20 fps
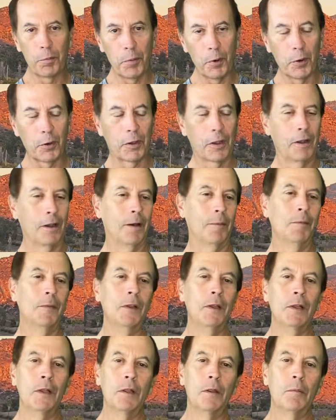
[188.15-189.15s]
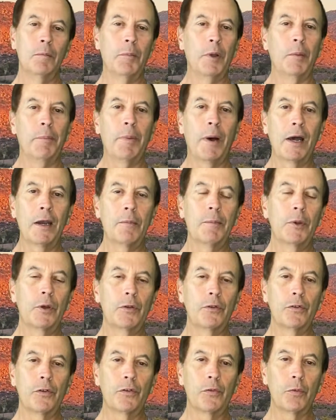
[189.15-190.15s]
bulking up, but
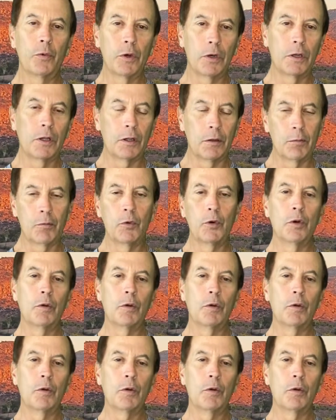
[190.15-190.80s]
bodybuilders will